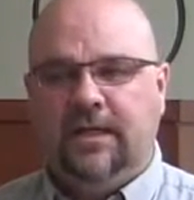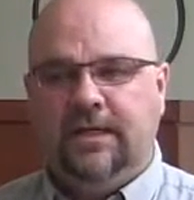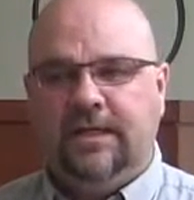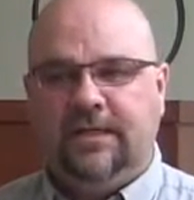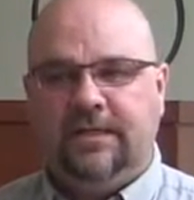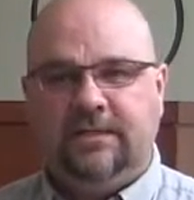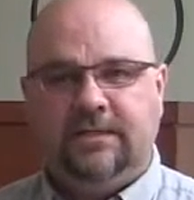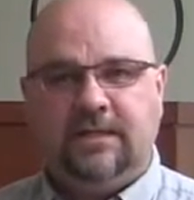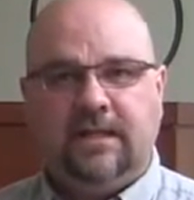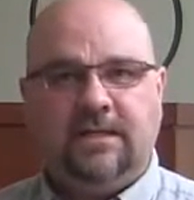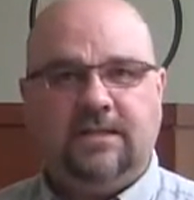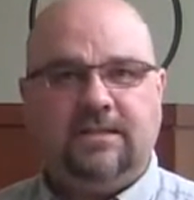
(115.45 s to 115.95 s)

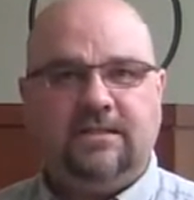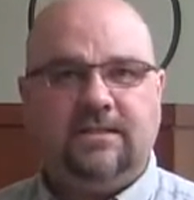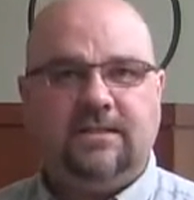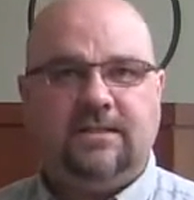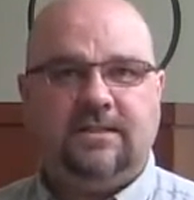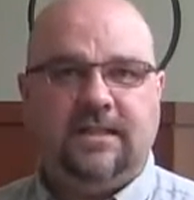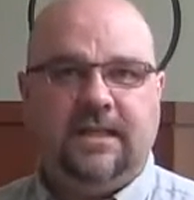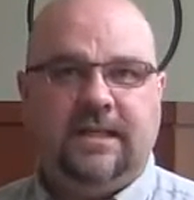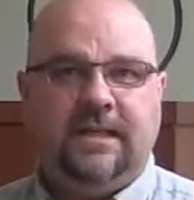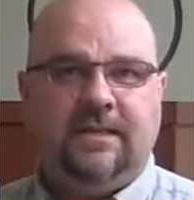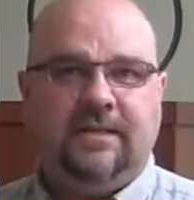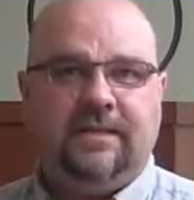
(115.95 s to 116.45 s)
It does
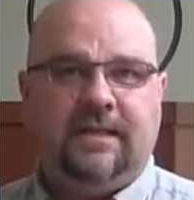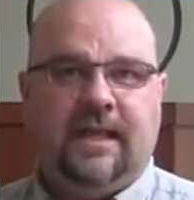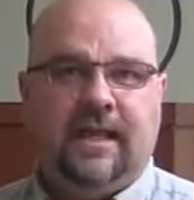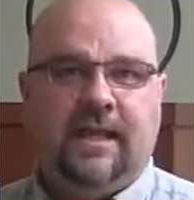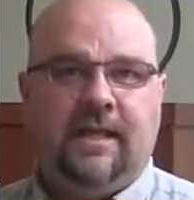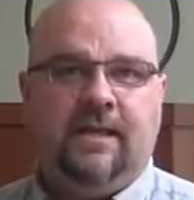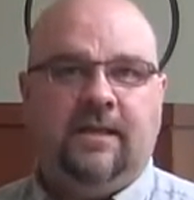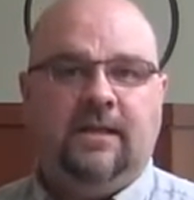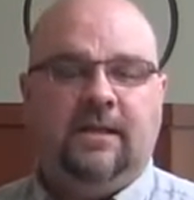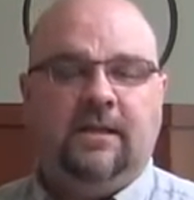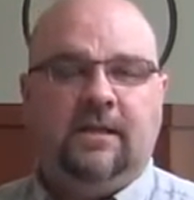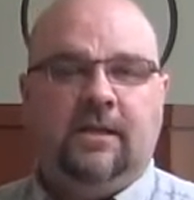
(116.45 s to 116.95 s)
state
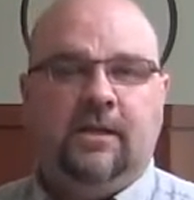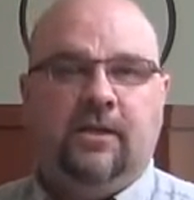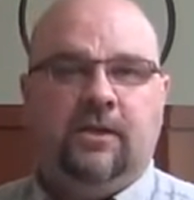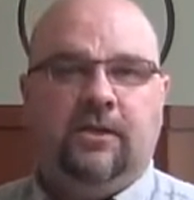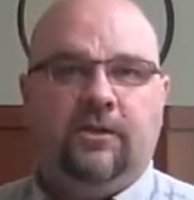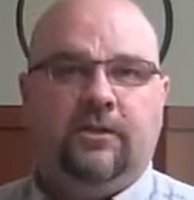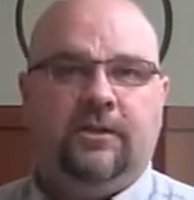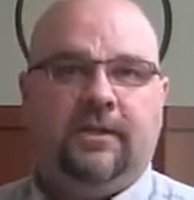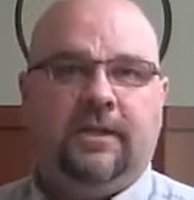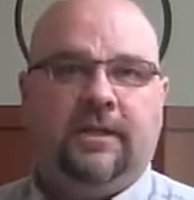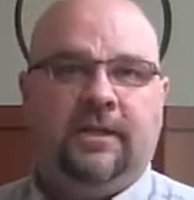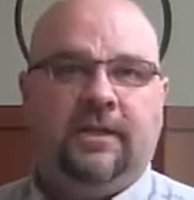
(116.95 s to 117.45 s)
that
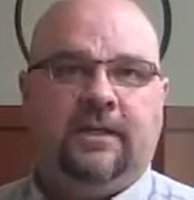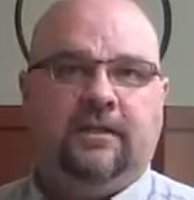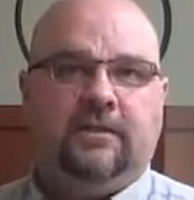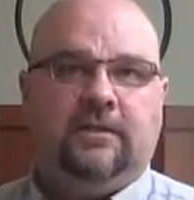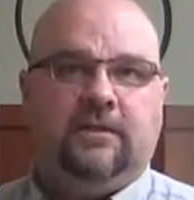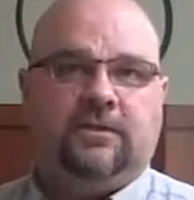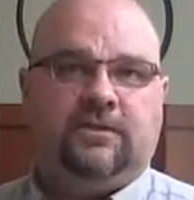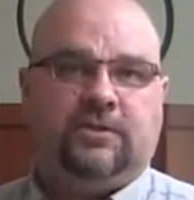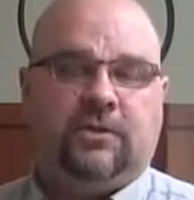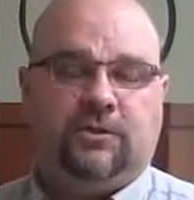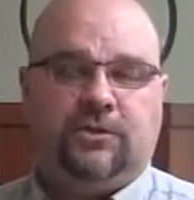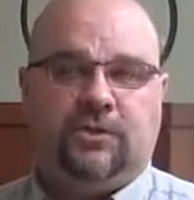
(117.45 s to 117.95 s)
the
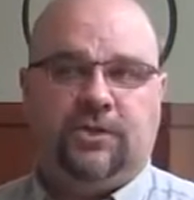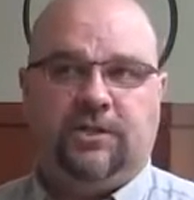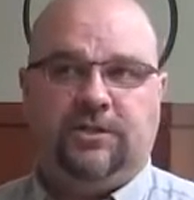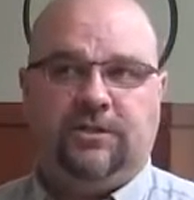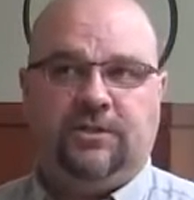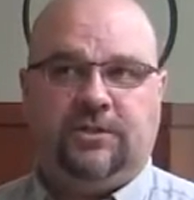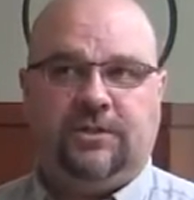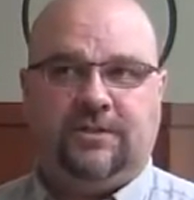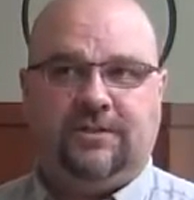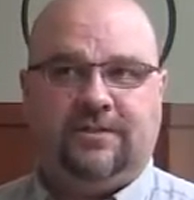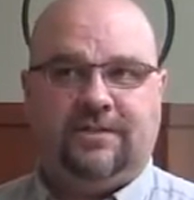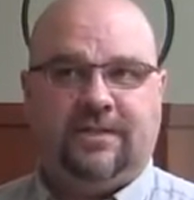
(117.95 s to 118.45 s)

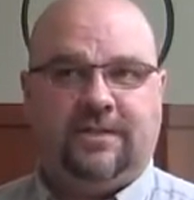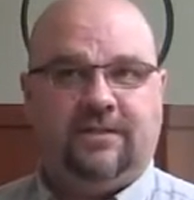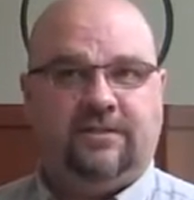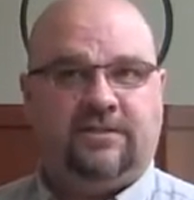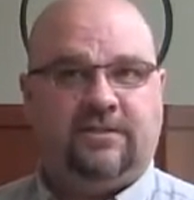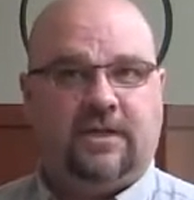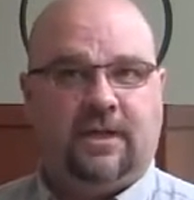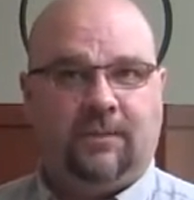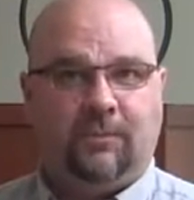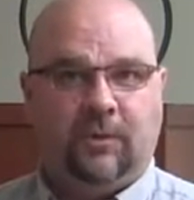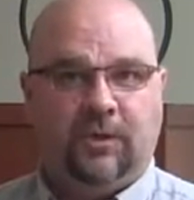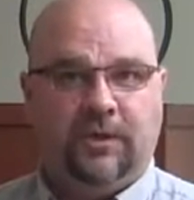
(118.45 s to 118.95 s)
association can send a
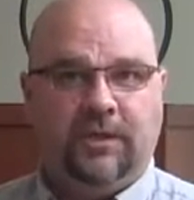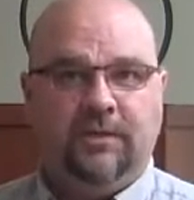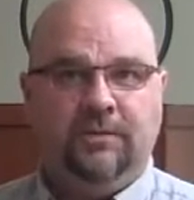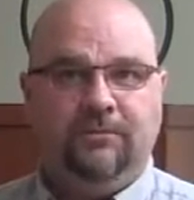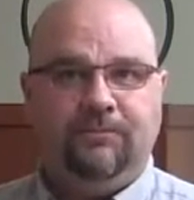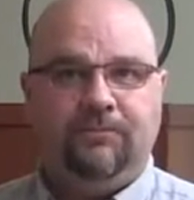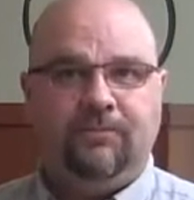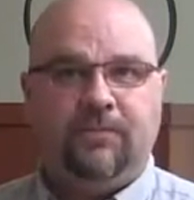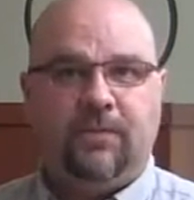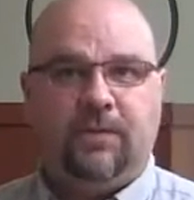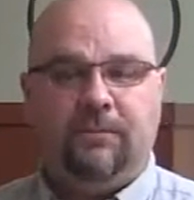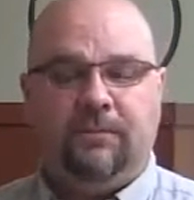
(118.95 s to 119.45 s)
summary,
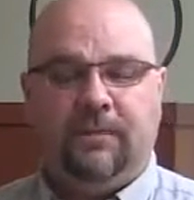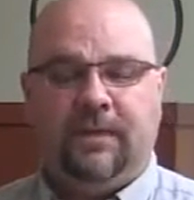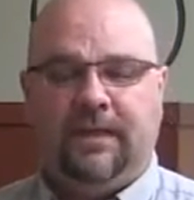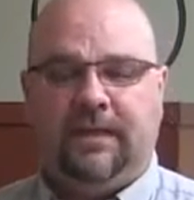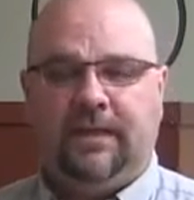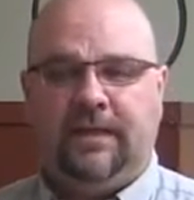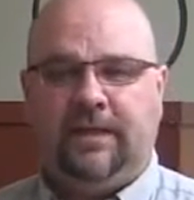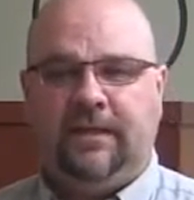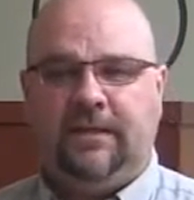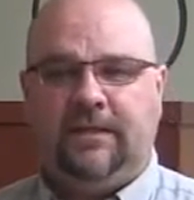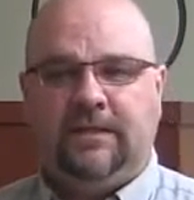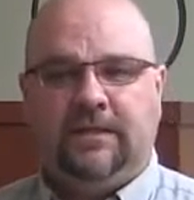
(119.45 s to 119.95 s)

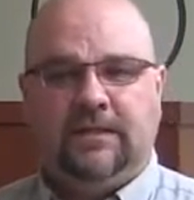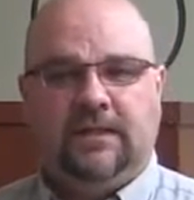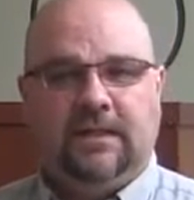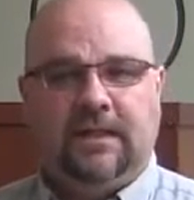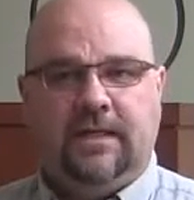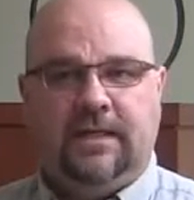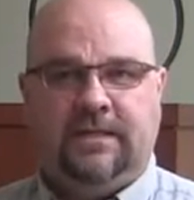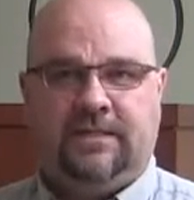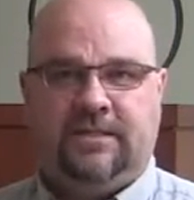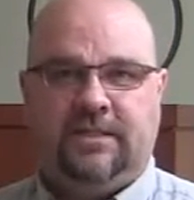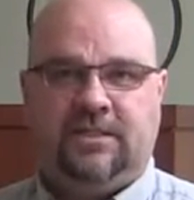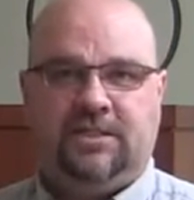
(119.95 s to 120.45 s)
meaning
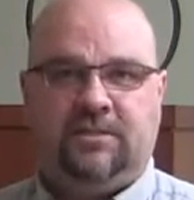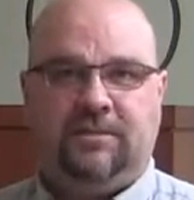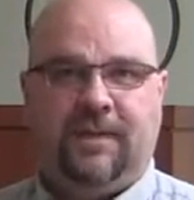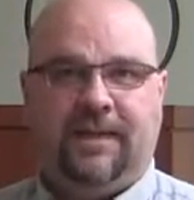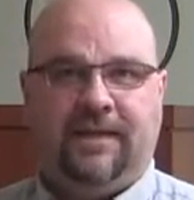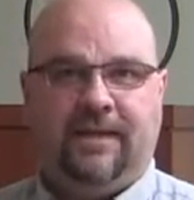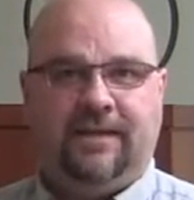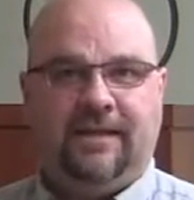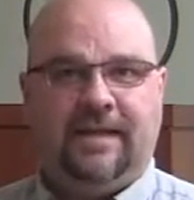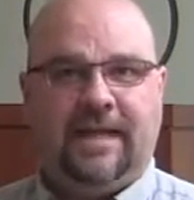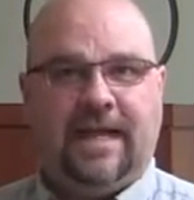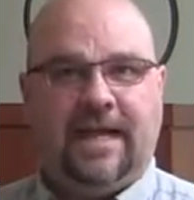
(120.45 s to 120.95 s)

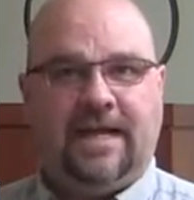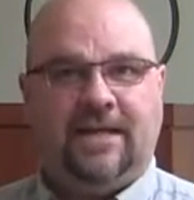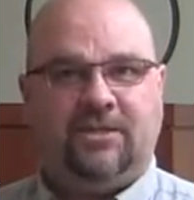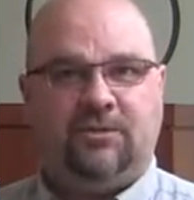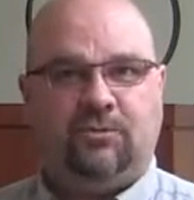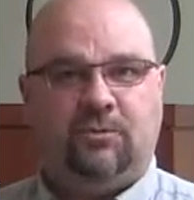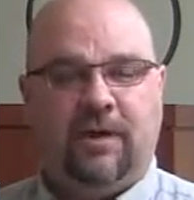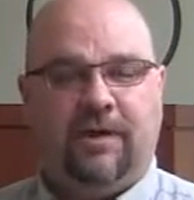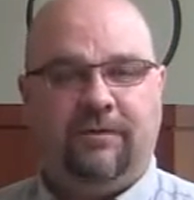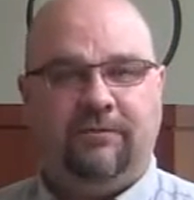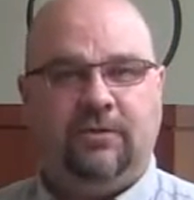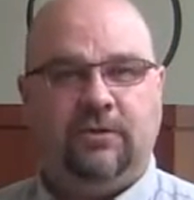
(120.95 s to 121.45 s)
anticipated
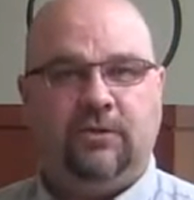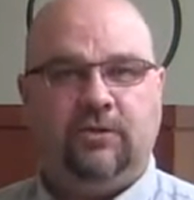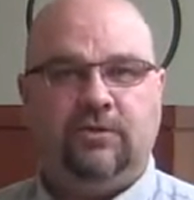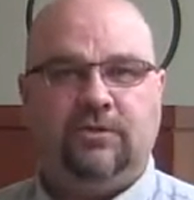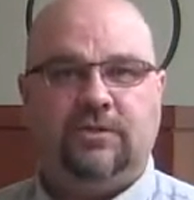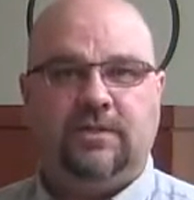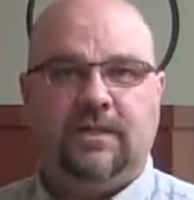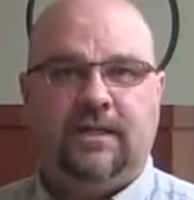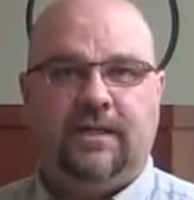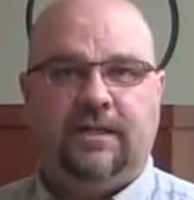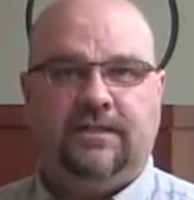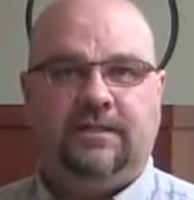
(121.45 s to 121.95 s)
cash
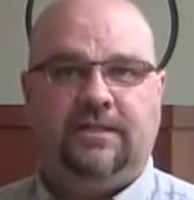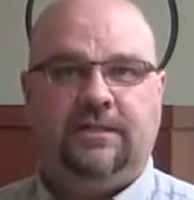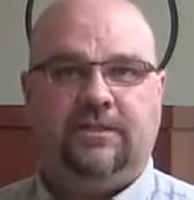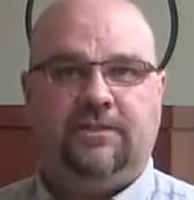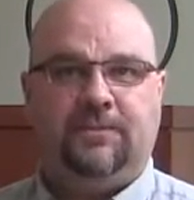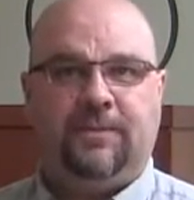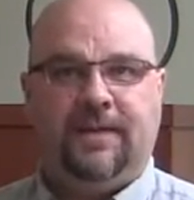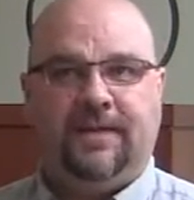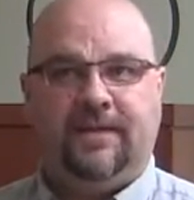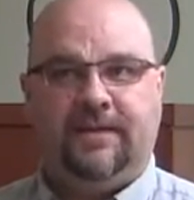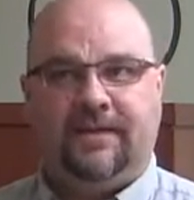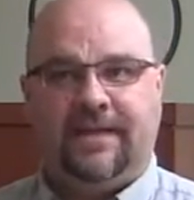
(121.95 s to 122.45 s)
revenues,
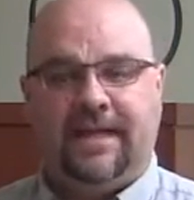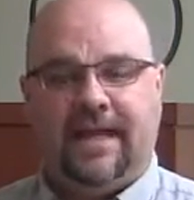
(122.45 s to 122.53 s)
anticipated